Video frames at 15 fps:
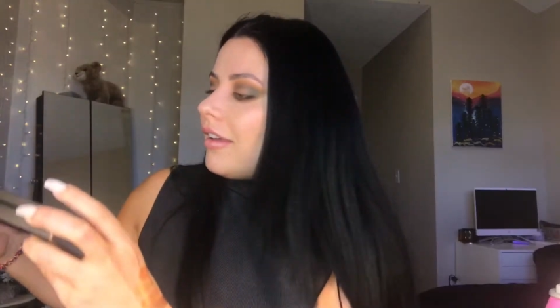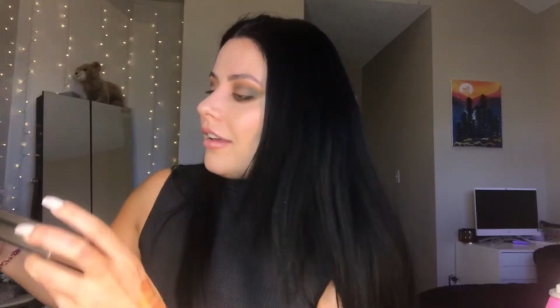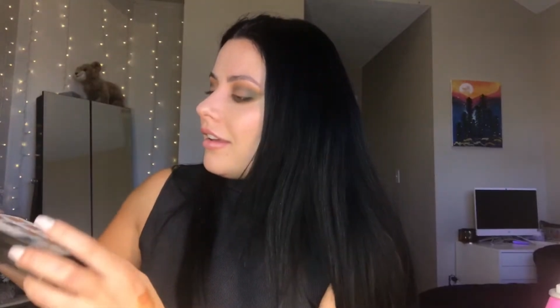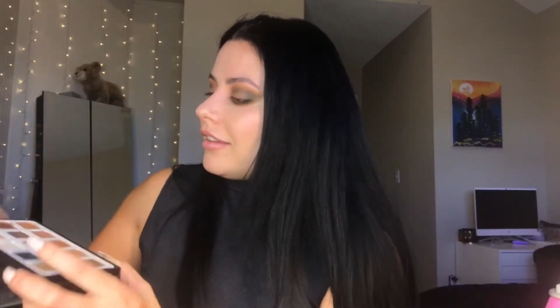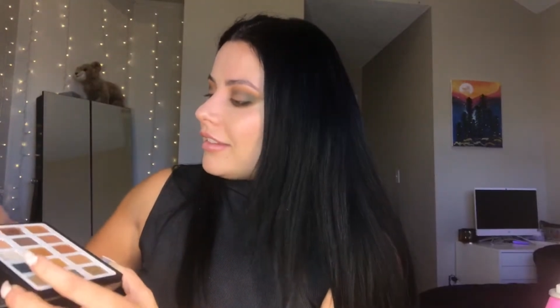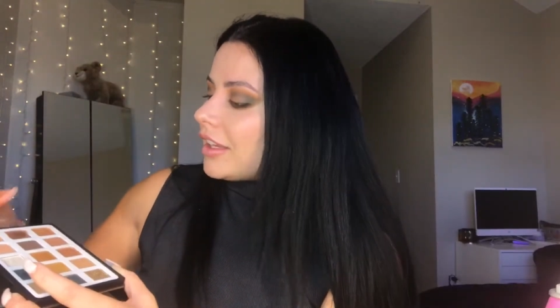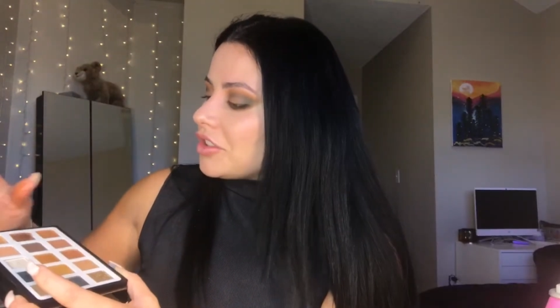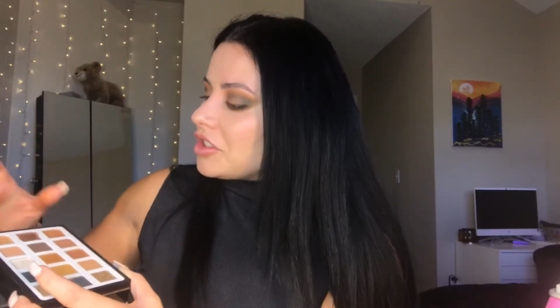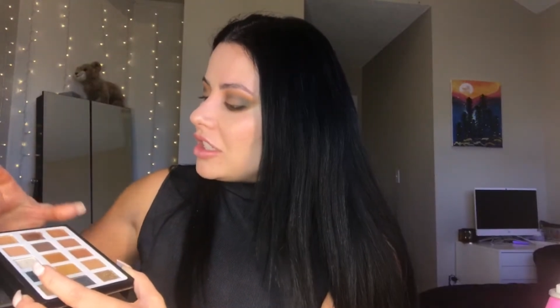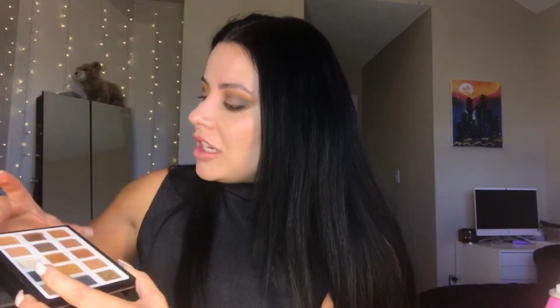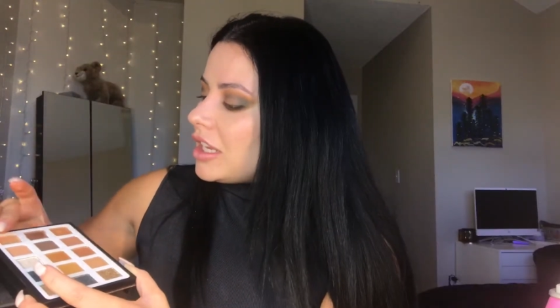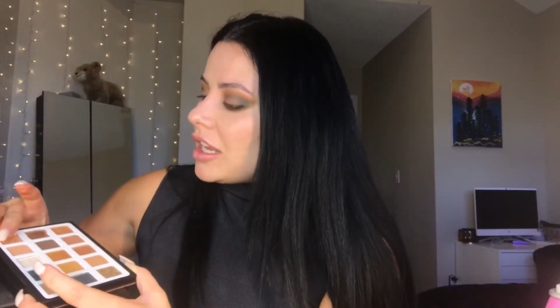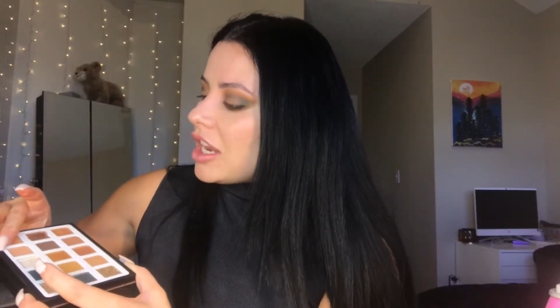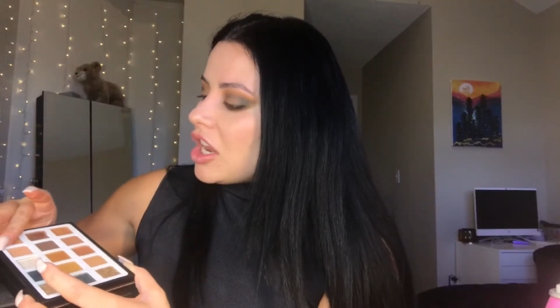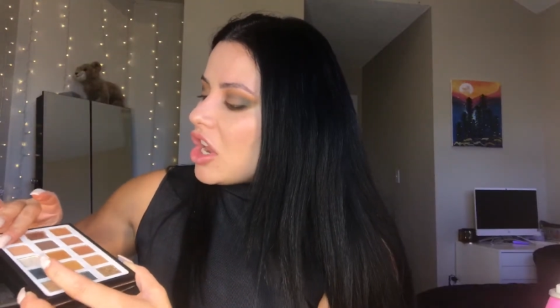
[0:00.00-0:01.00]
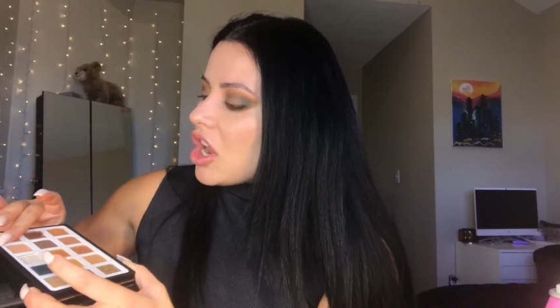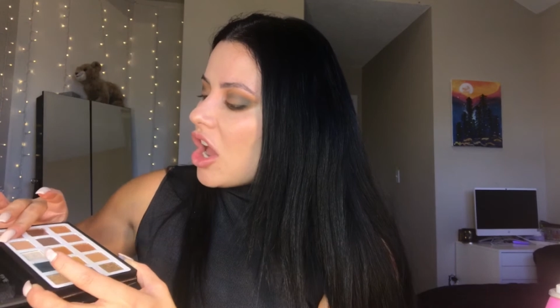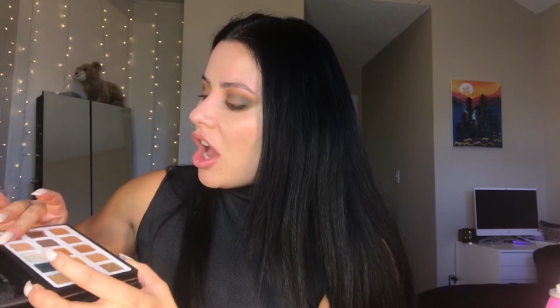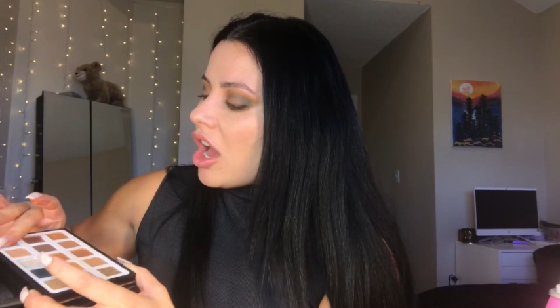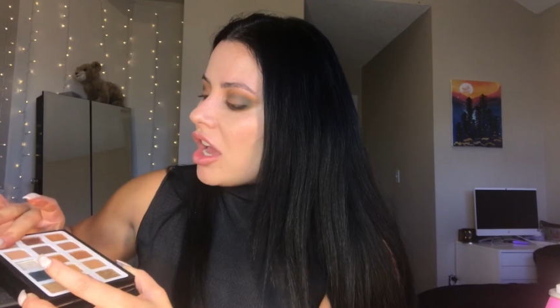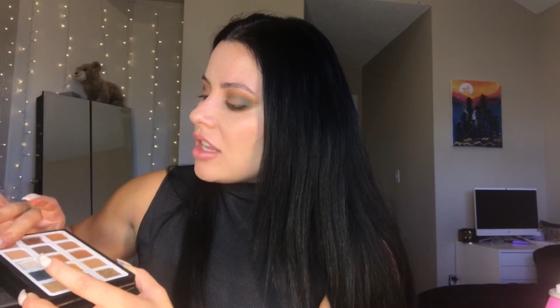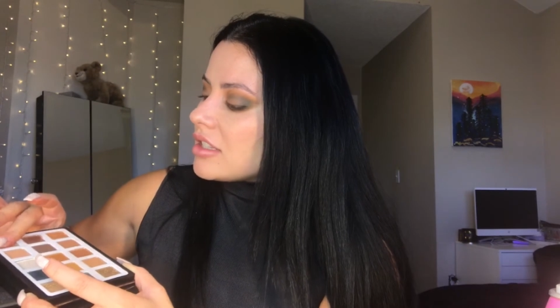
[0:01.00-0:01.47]
It's actually
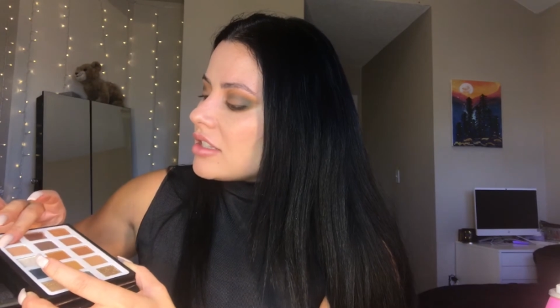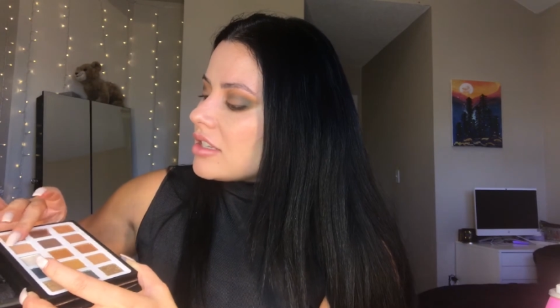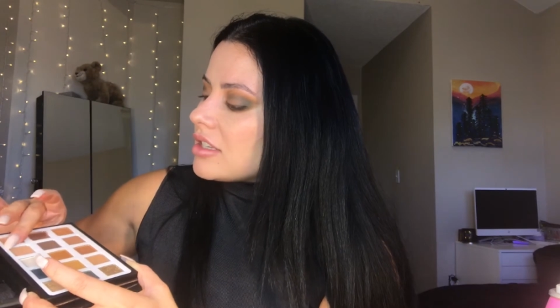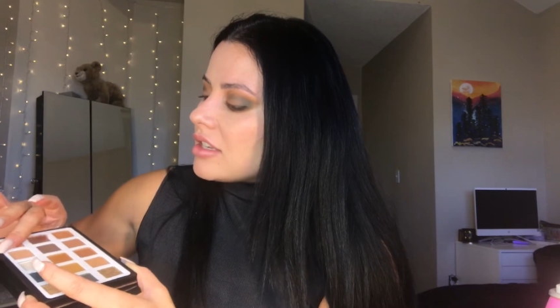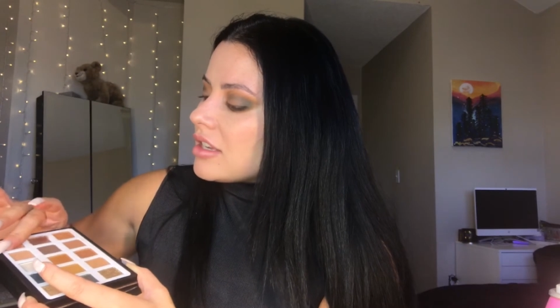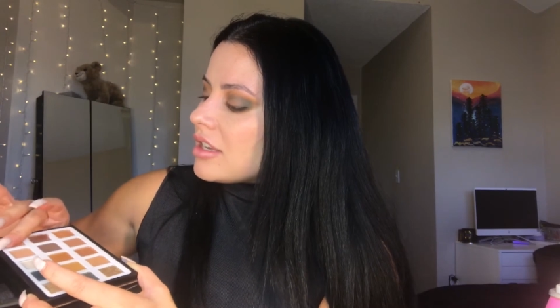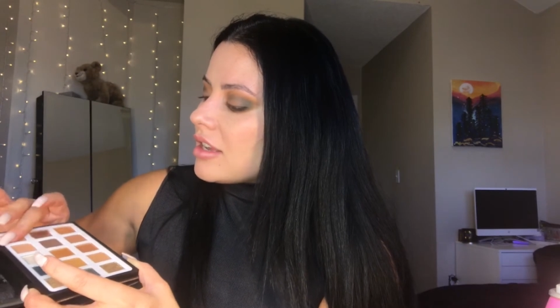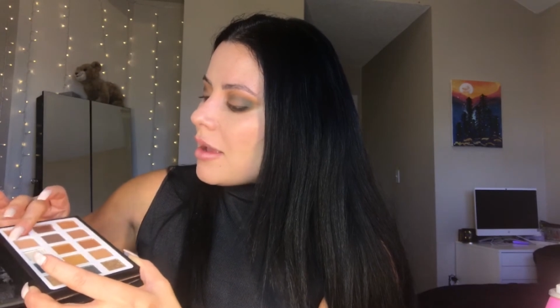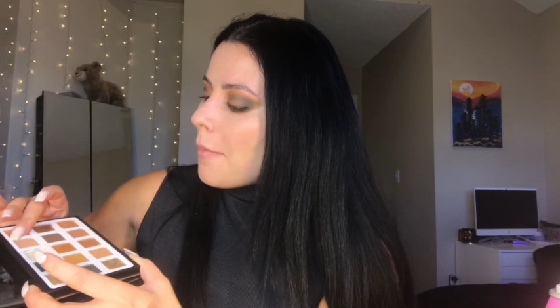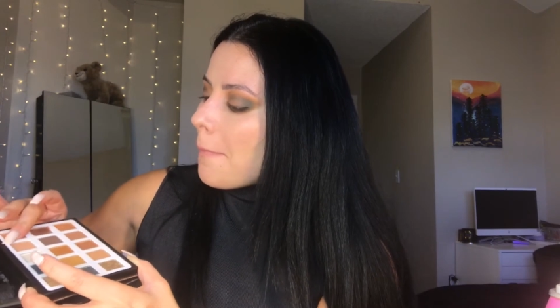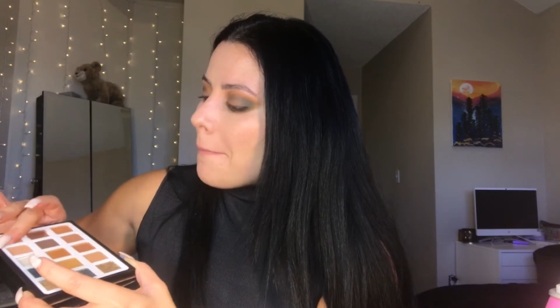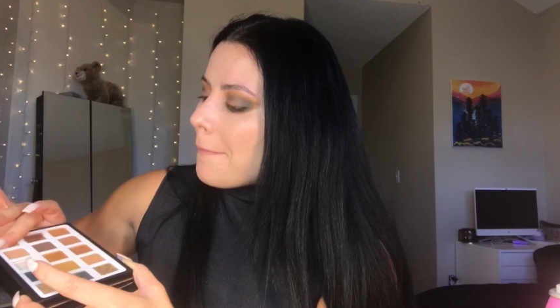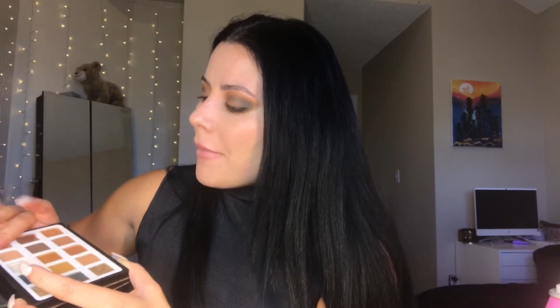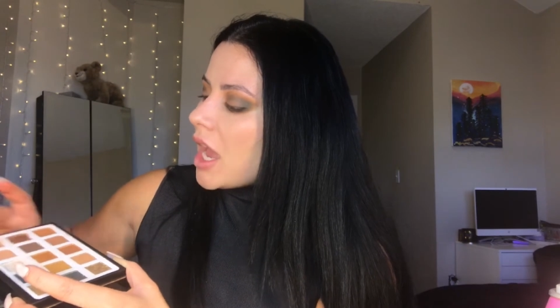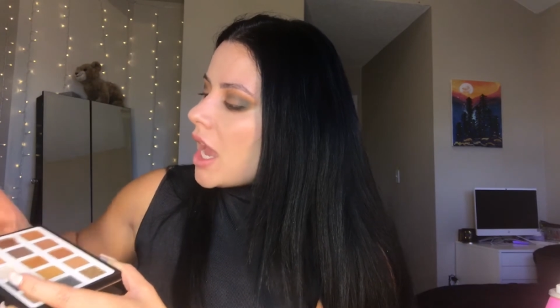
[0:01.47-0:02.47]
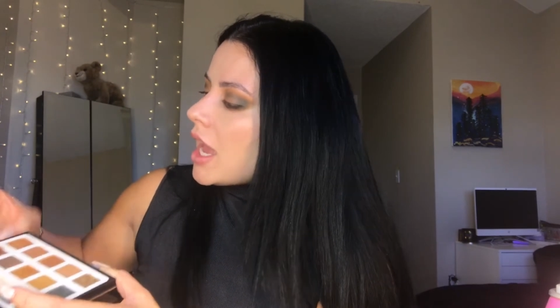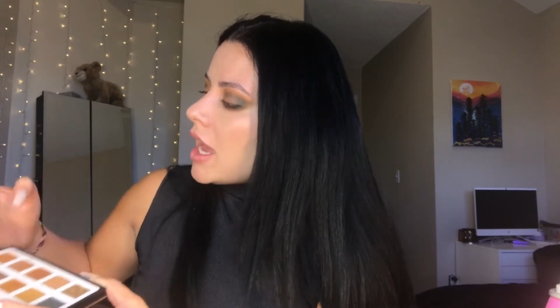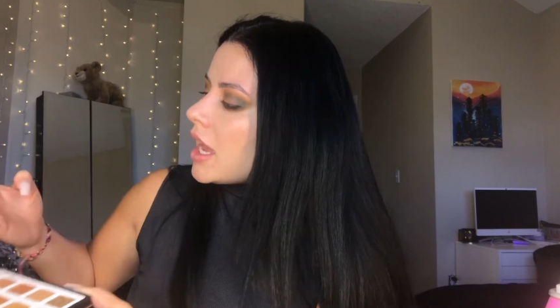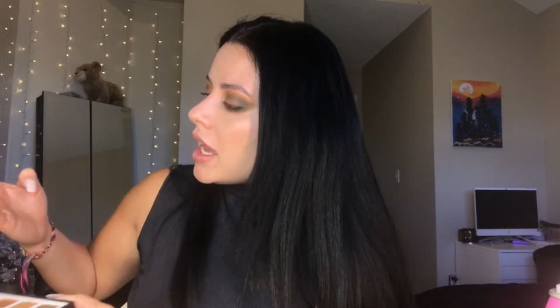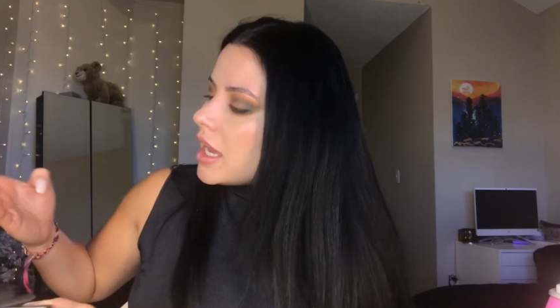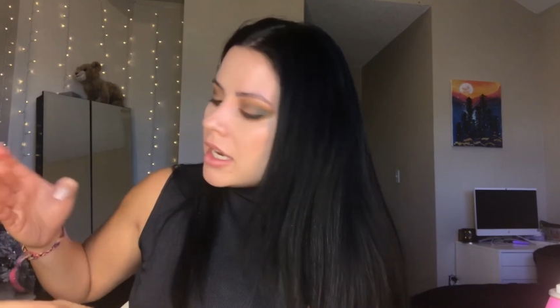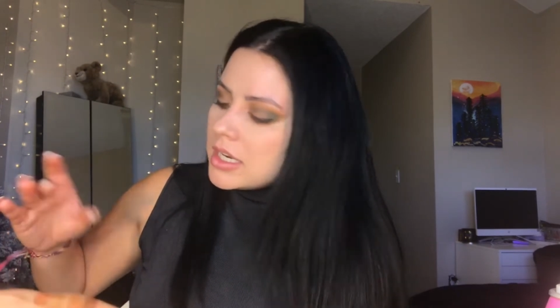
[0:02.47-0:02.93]
not
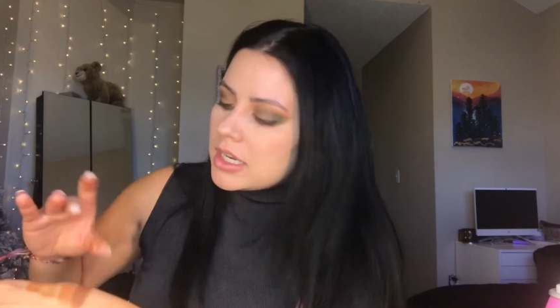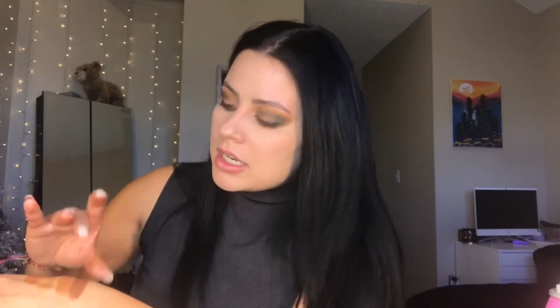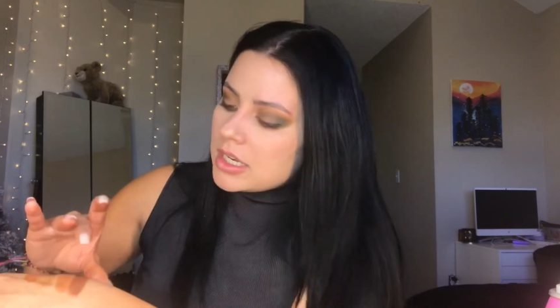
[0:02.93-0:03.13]
bad.